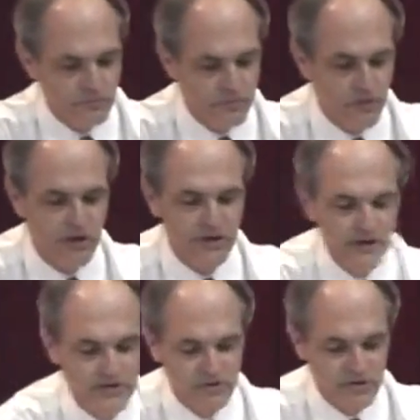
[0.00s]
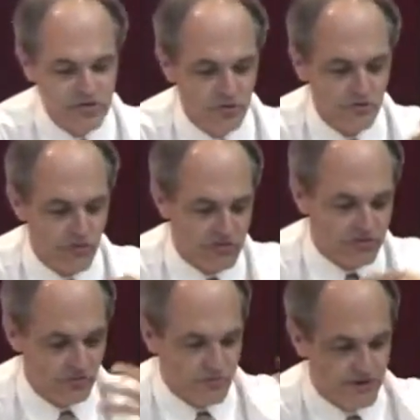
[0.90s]
drainage, and so forth.
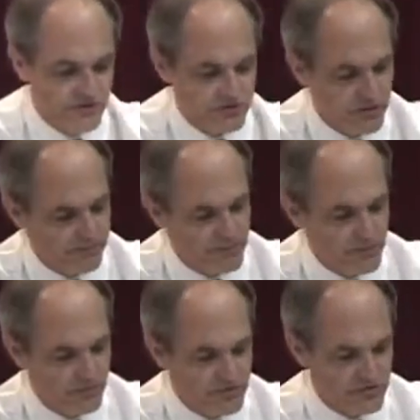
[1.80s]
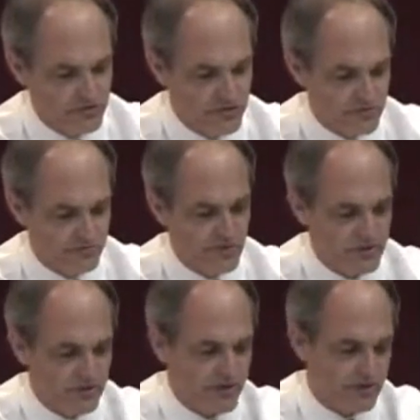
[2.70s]
So leadership, too, is, is
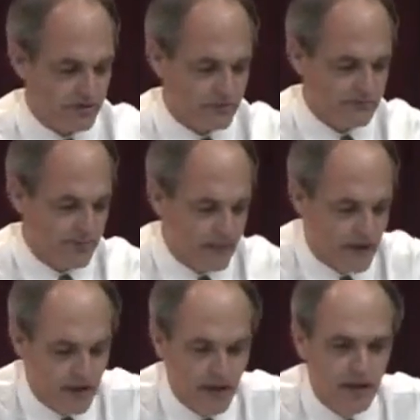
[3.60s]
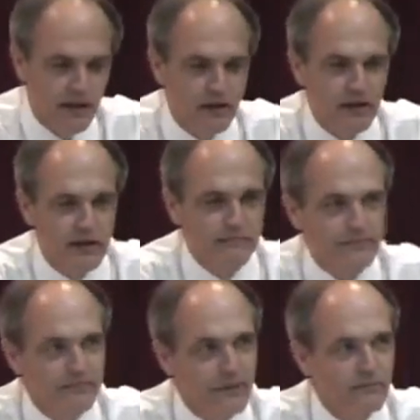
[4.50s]
really critical. Um,
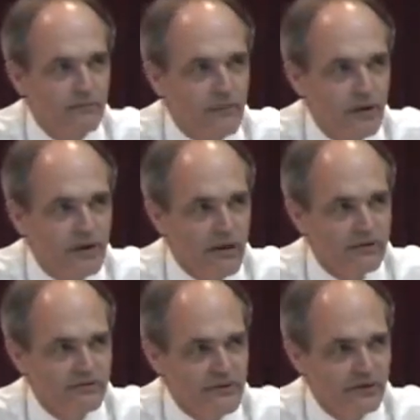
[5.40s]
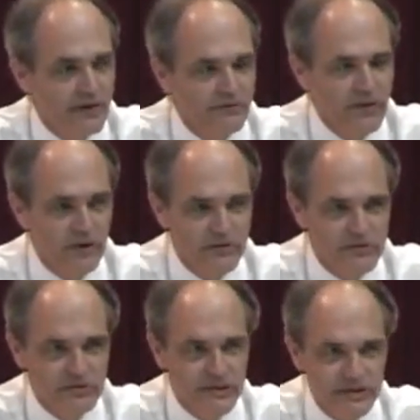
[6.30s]
another thing that I found
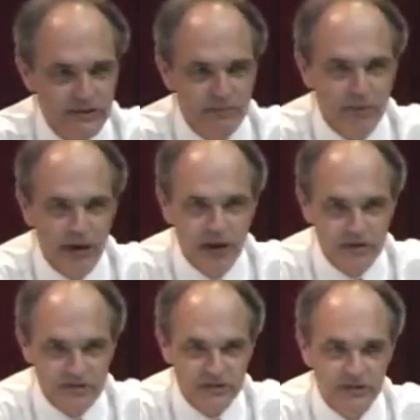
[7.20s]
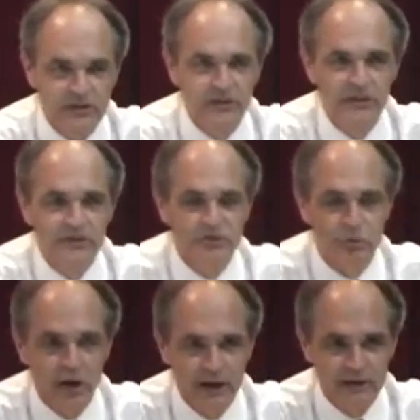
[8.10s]
is getting the policy
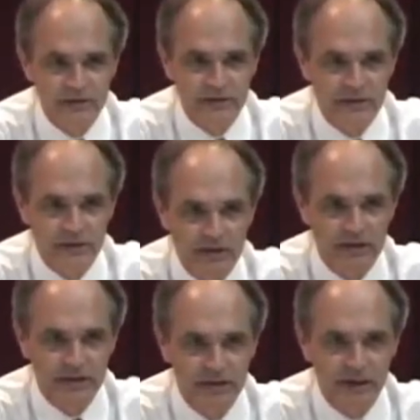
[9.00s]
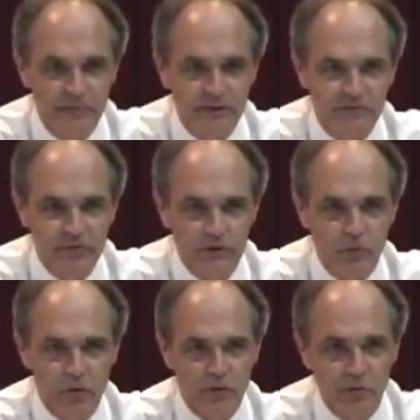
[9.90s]
right and getting the enabling
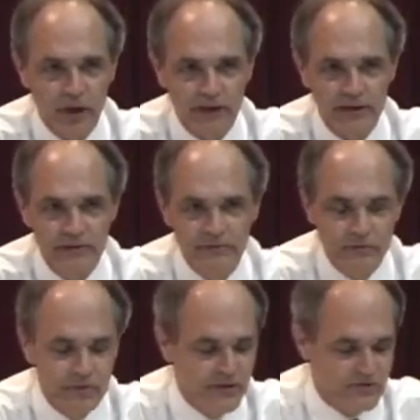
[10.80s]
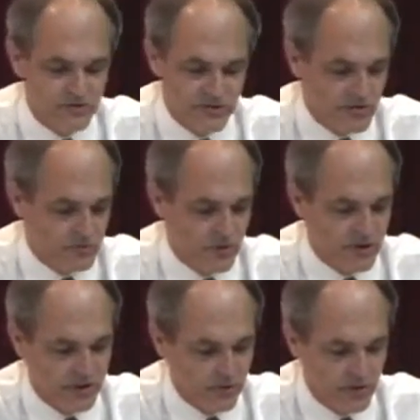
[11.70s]
framework right is, is
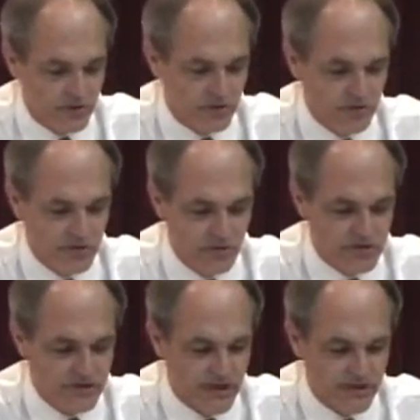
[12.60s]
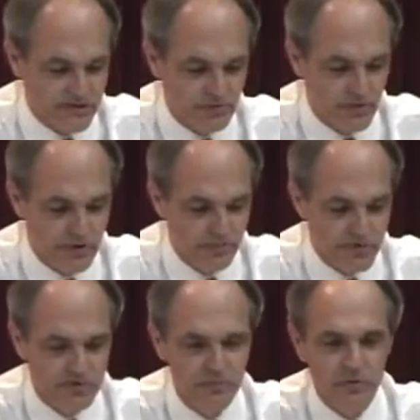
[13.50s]
really critical. And of course, that's one of the
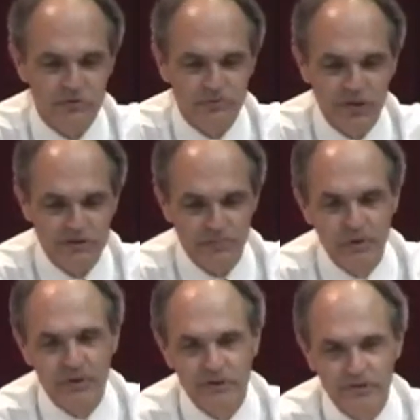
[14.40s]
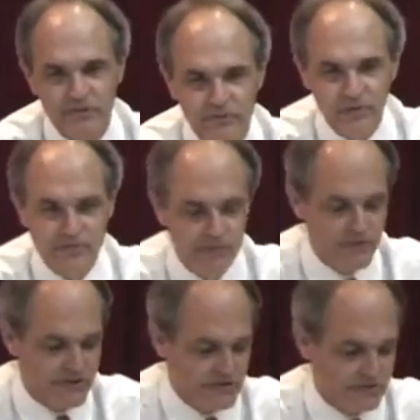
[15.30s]
principal responsibilities of, of
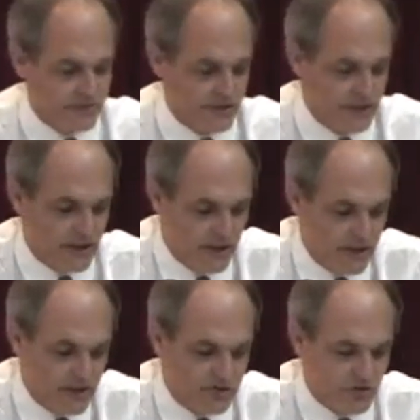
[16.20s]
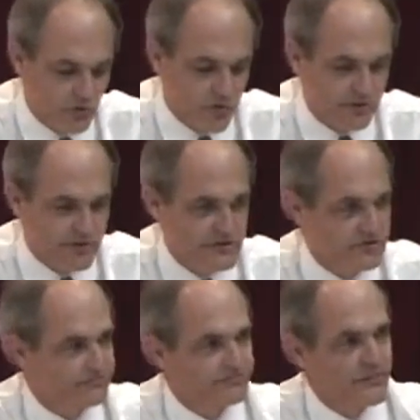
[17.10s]
the ministry. So whether
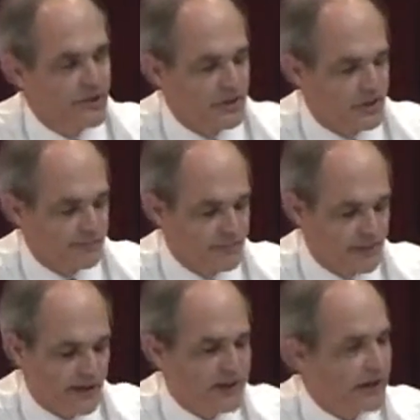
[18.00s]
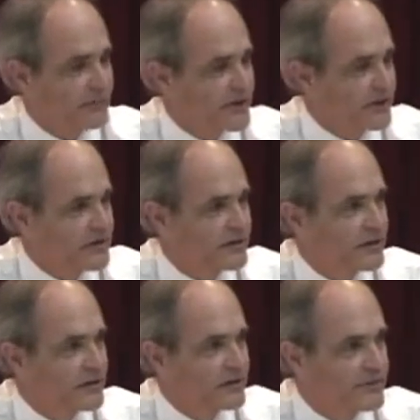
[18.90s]
it's um, economic,
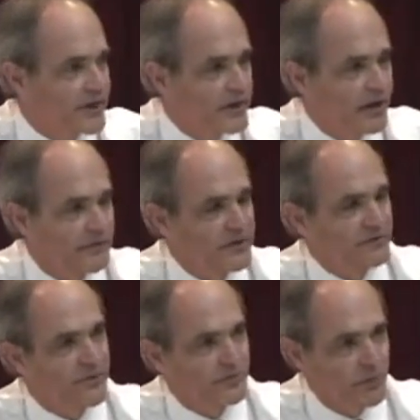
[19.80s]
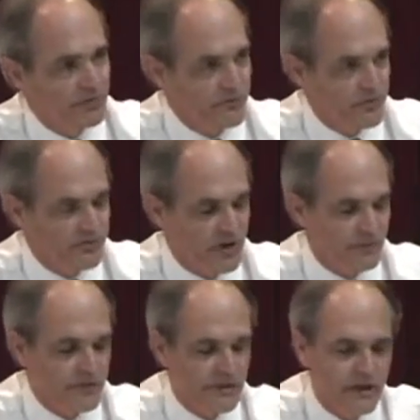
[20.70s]
uh, an economic framework for
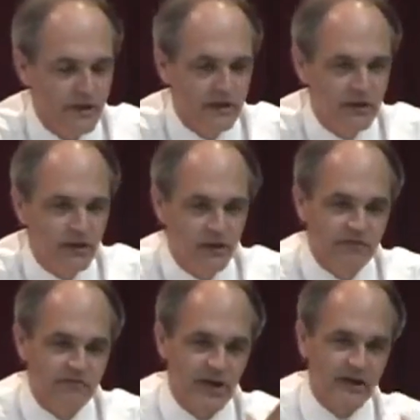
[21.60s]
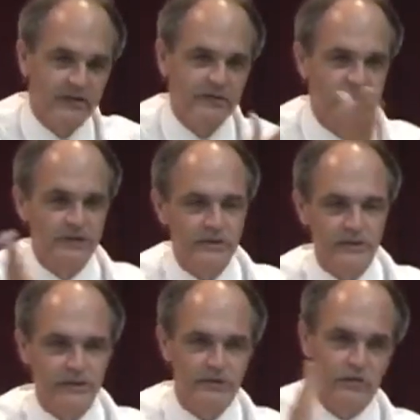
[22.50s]
development, clarifying
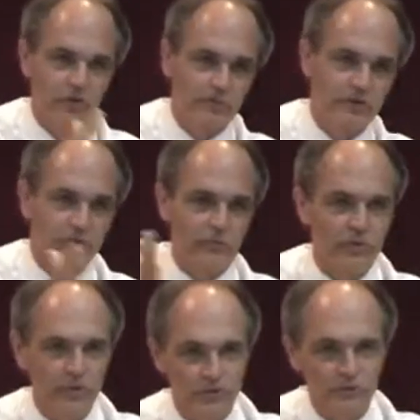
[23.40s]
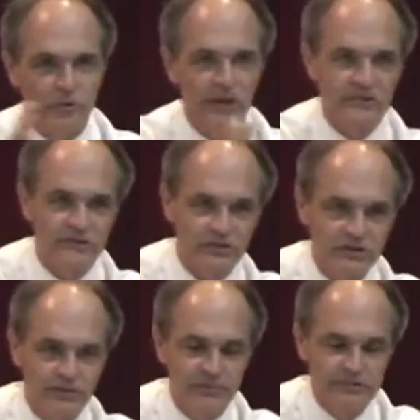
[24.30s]
the urban-rural
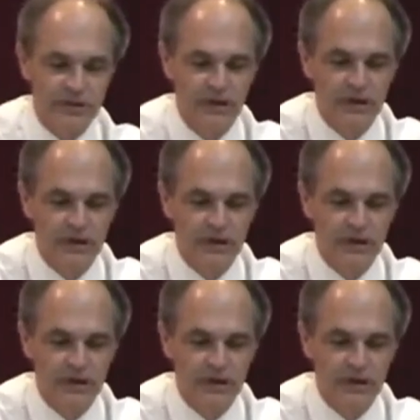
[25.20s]
relationships